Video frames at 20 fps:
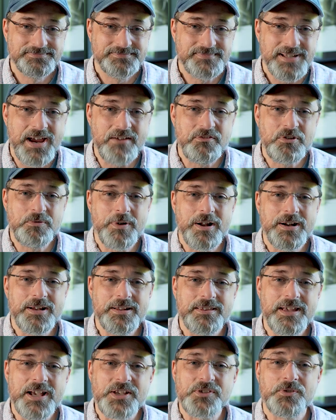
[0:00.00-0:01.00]
Hey everybody,
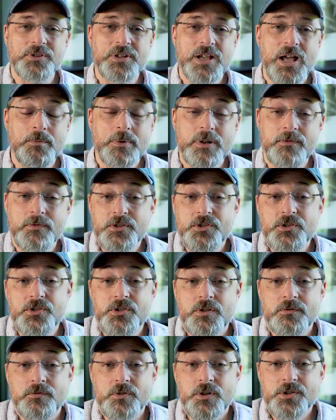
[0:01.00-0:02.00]
thanks for coming. If this
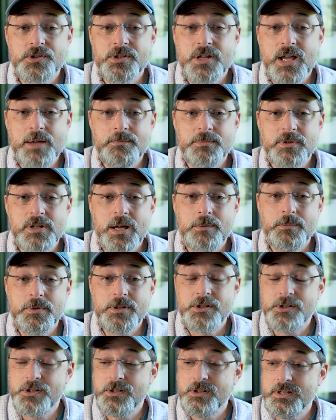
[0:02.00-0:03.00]
is your first time
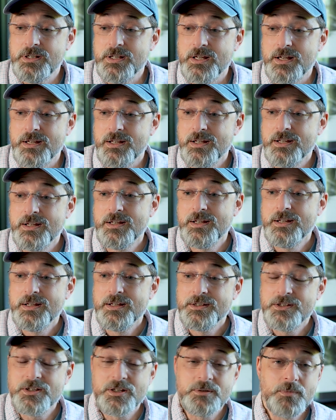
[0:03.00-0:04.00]
coming to the
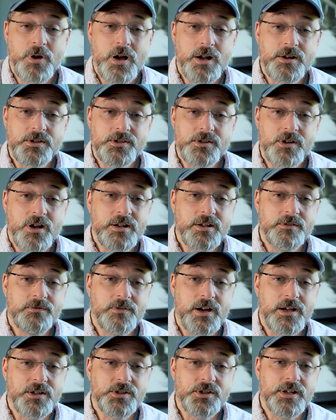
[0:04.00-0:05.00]
Modest
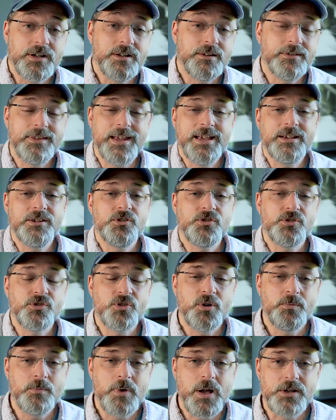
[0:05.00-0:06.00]
Audiophile channel, thank you
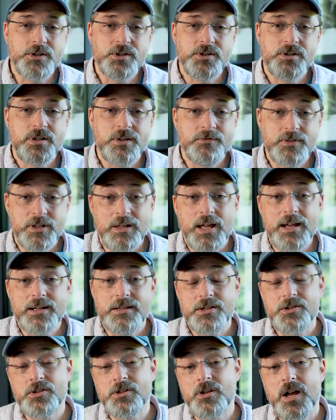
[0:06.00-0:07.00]
so much. If you
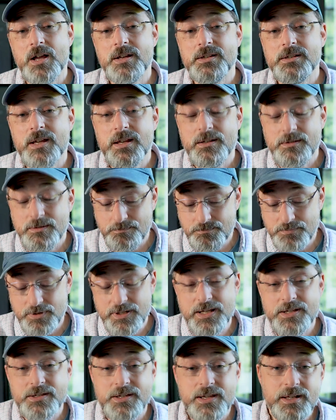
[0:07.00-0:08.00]
like this content,
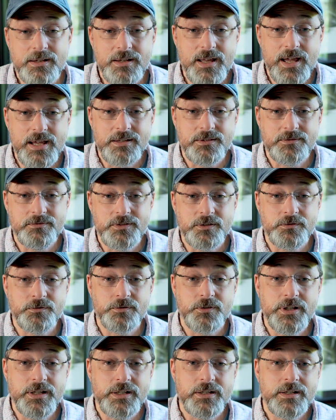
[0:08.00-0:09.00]
please hit like, feel
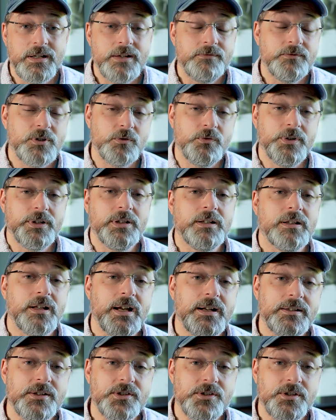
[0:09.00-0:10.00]
free. If you really
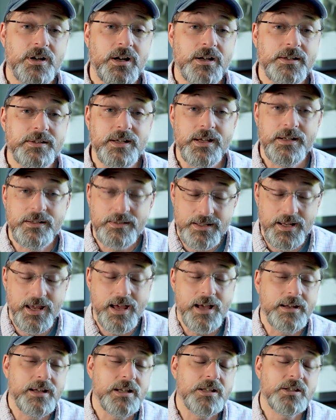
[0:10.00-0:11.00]
like this content,
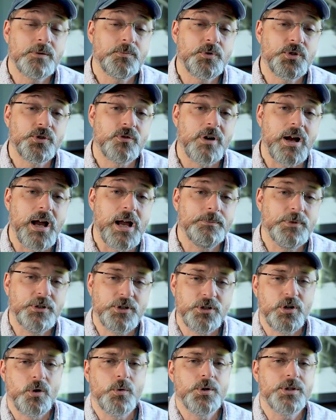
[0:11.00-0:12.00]
yeah, hit subscribe. You
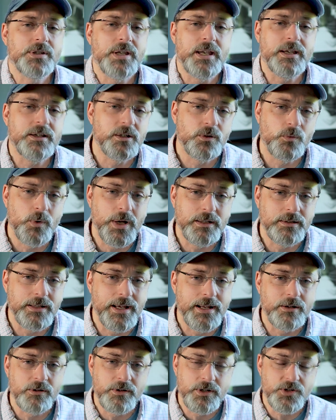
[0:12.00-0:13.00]
can always take it away
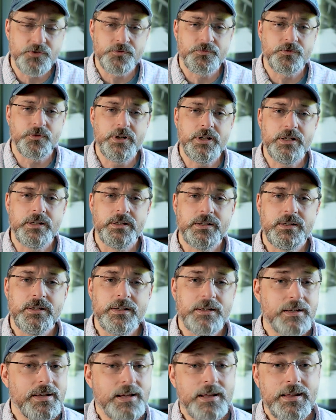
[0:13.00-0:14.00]
later and it's free.
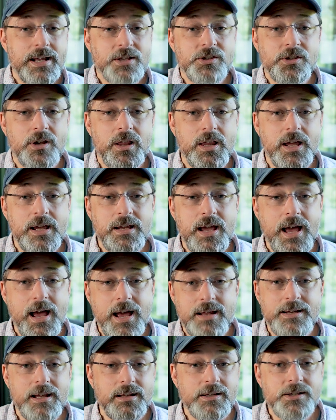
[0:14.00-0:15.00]
That's all I
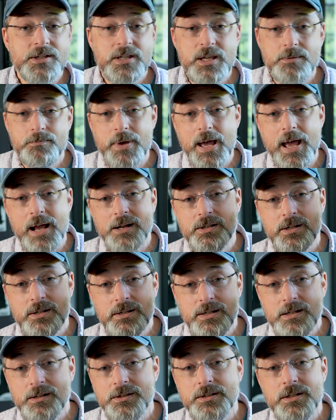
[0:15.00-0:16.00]
got. Now let's get back to
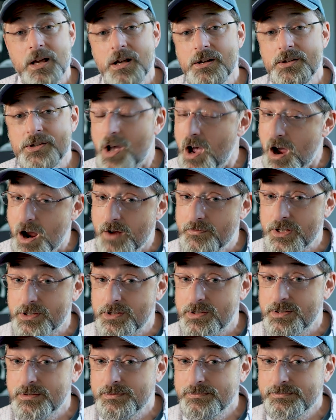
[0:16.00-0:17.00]
Neil Young's
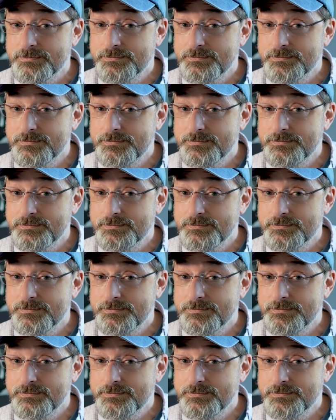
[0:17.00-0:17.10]
Harvest.